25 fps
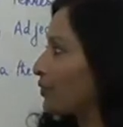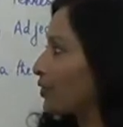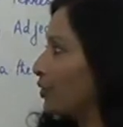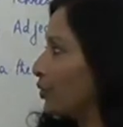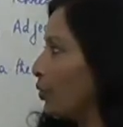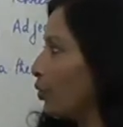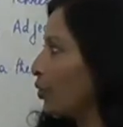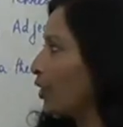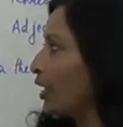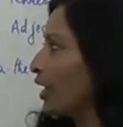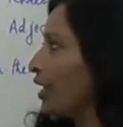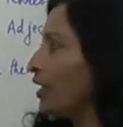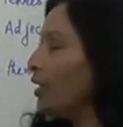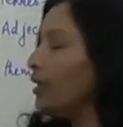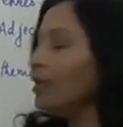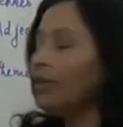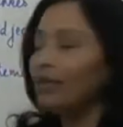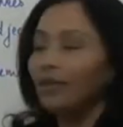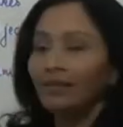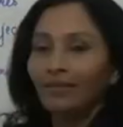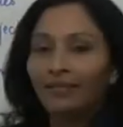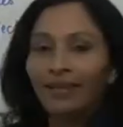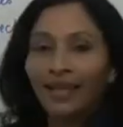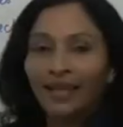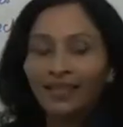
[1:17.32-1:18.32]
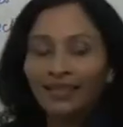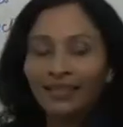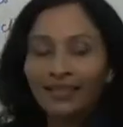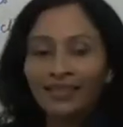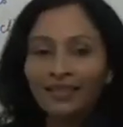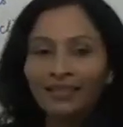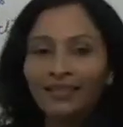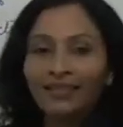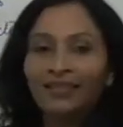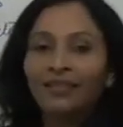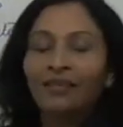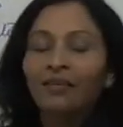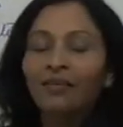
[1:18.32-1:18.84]
Okay, that
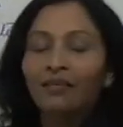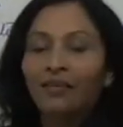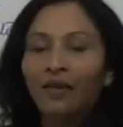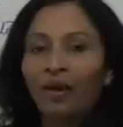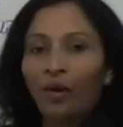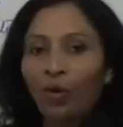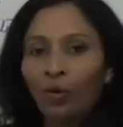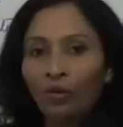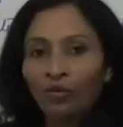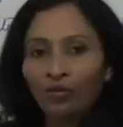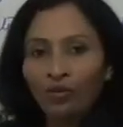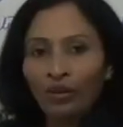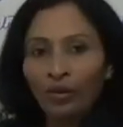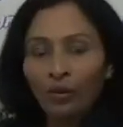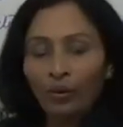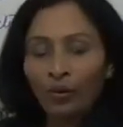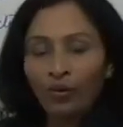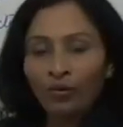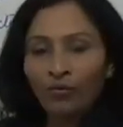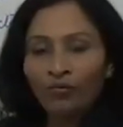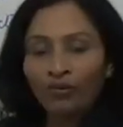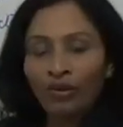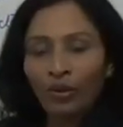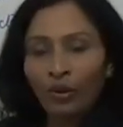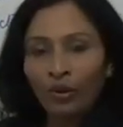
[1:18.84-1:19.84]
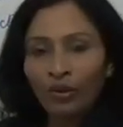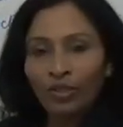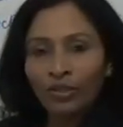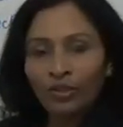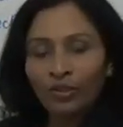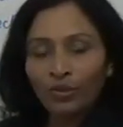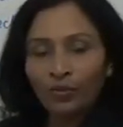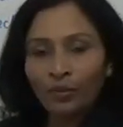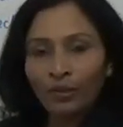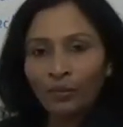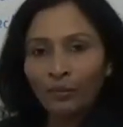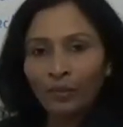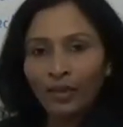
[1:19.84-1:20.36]
is, we also
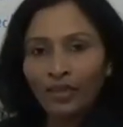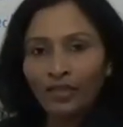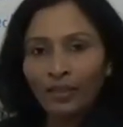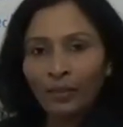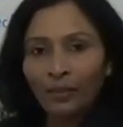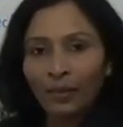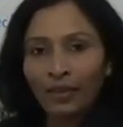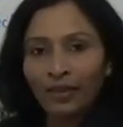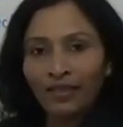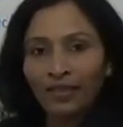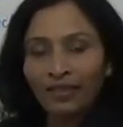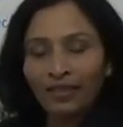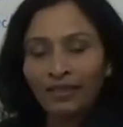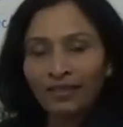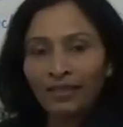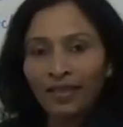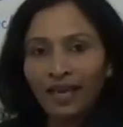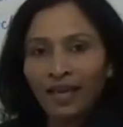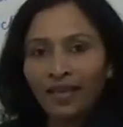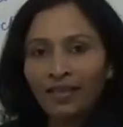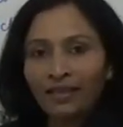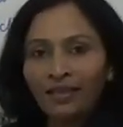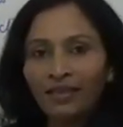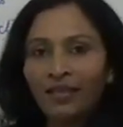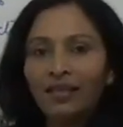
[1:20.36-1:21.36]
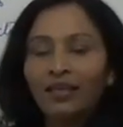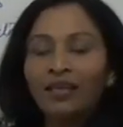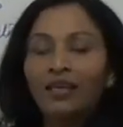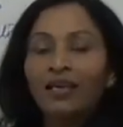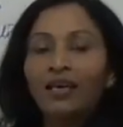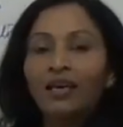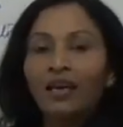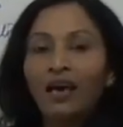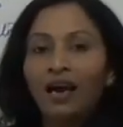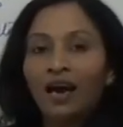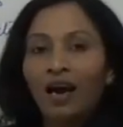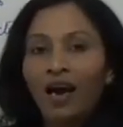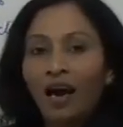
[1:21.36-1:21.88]
will make them understand
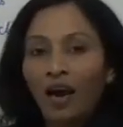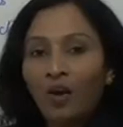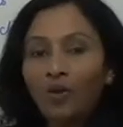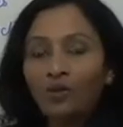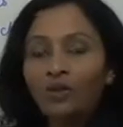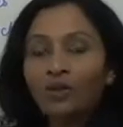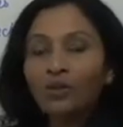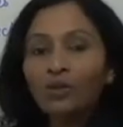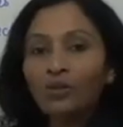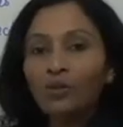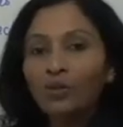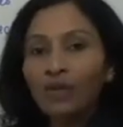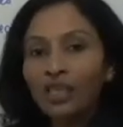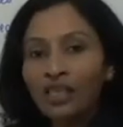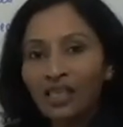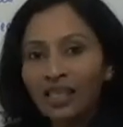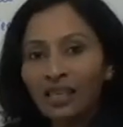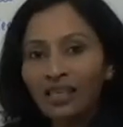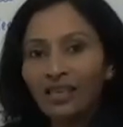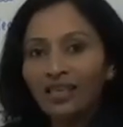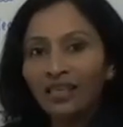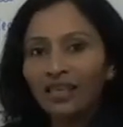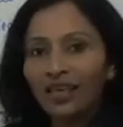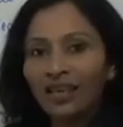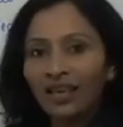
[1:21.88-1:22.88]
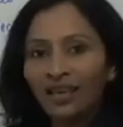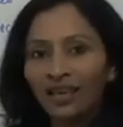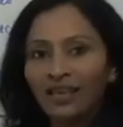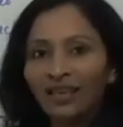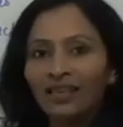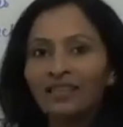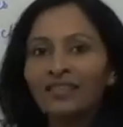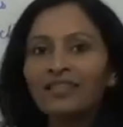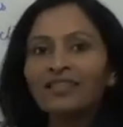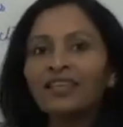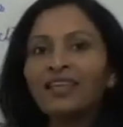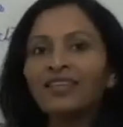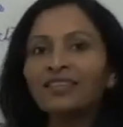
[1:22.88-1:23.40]
how unique
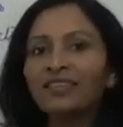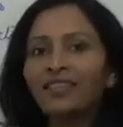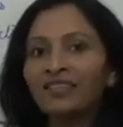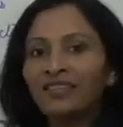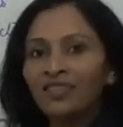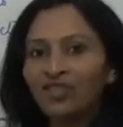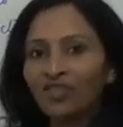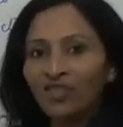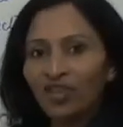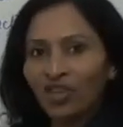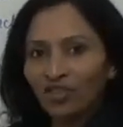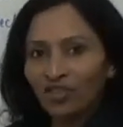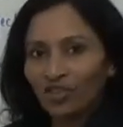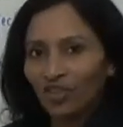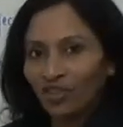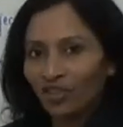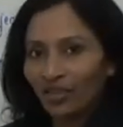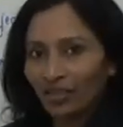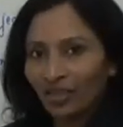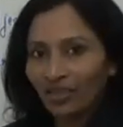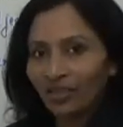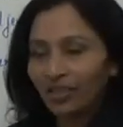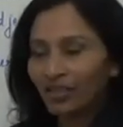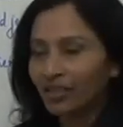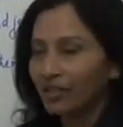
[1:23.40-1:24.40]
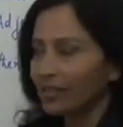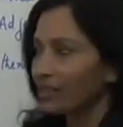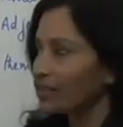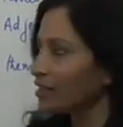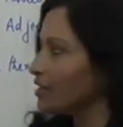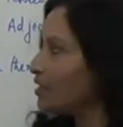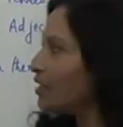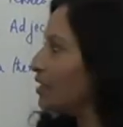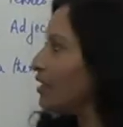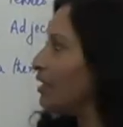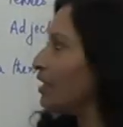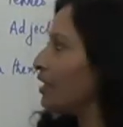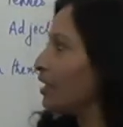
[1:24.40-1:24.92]
English sentence structure is.
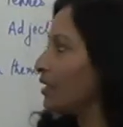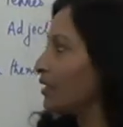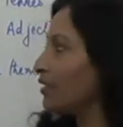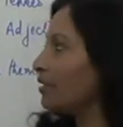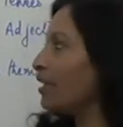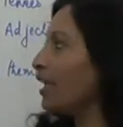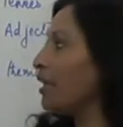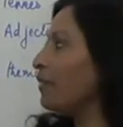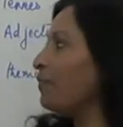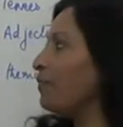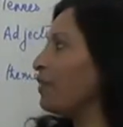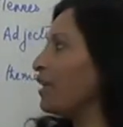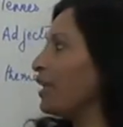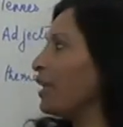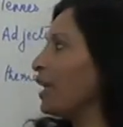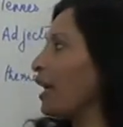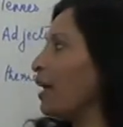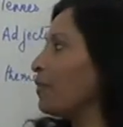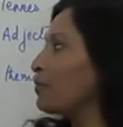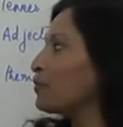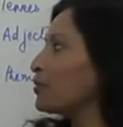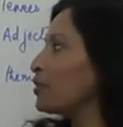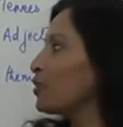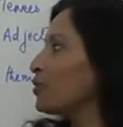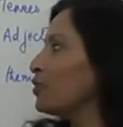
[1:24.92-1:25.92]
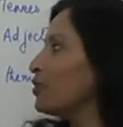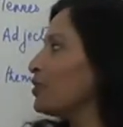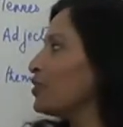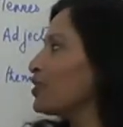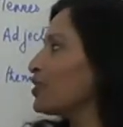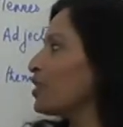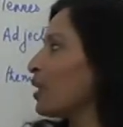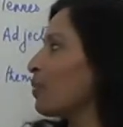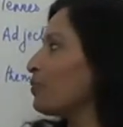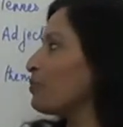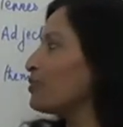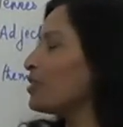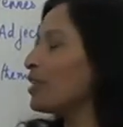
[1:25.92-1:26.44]
Then we come to
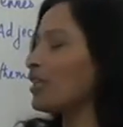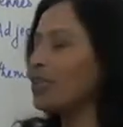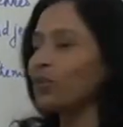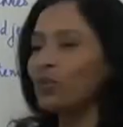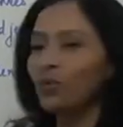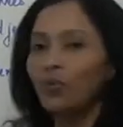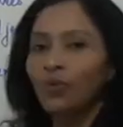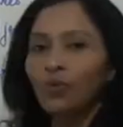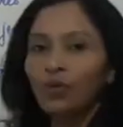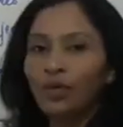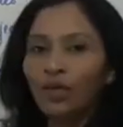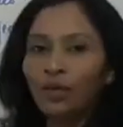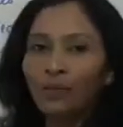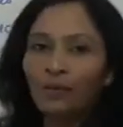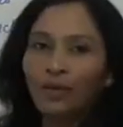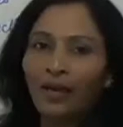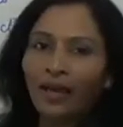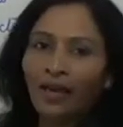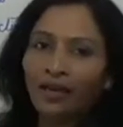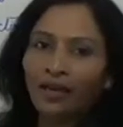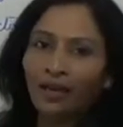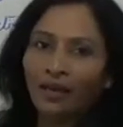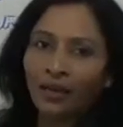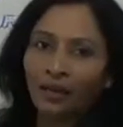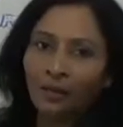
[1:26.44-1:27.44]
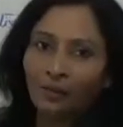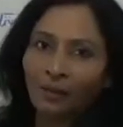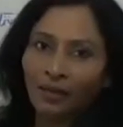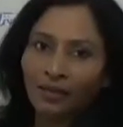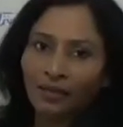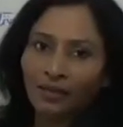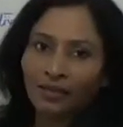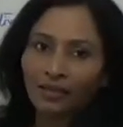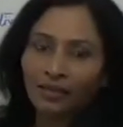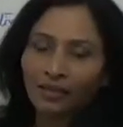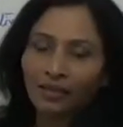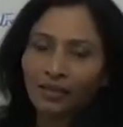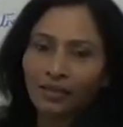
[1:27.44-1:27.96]
subject-verb agreement.